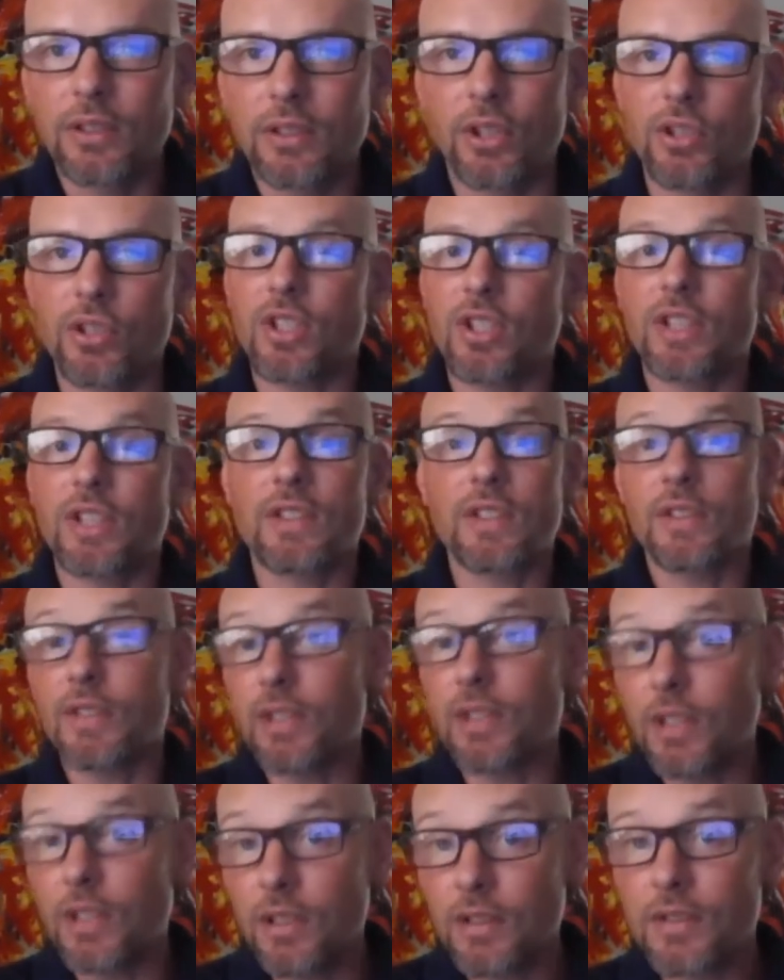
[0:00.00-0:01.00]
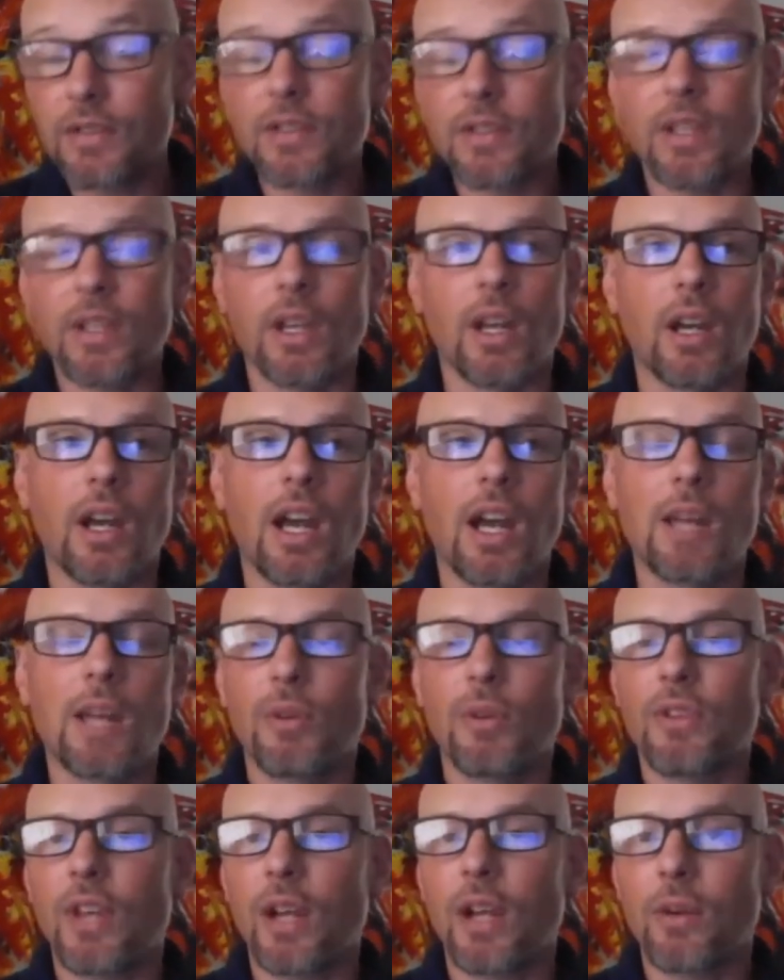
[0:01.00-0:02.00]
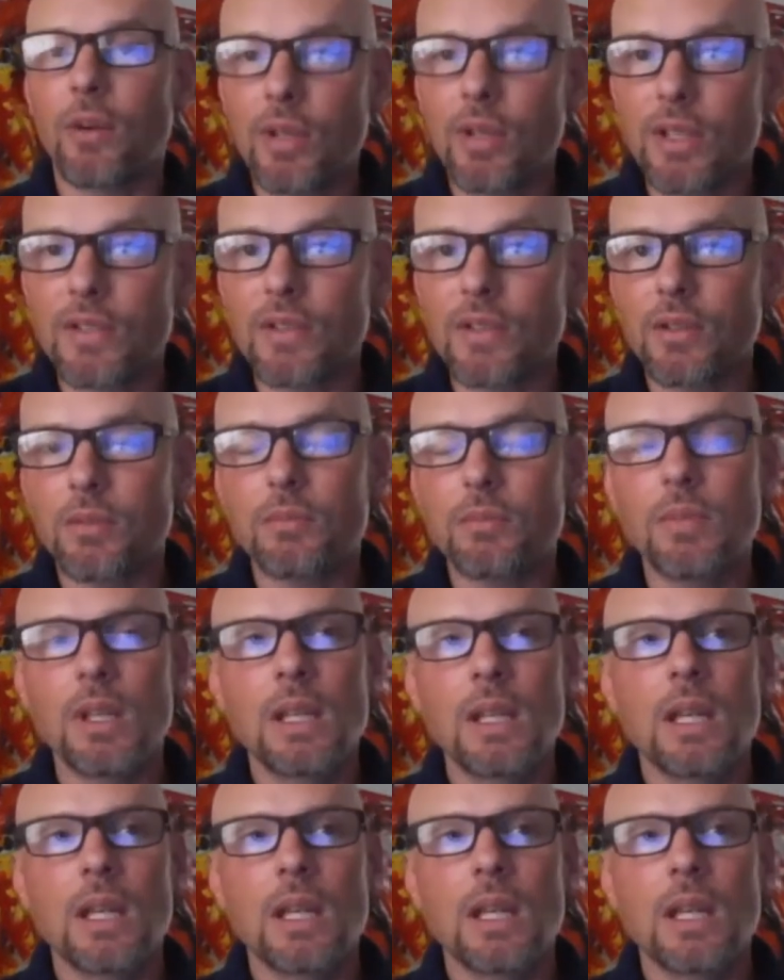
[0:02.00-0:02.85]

Cushing's disease, uh, hypothyroidism,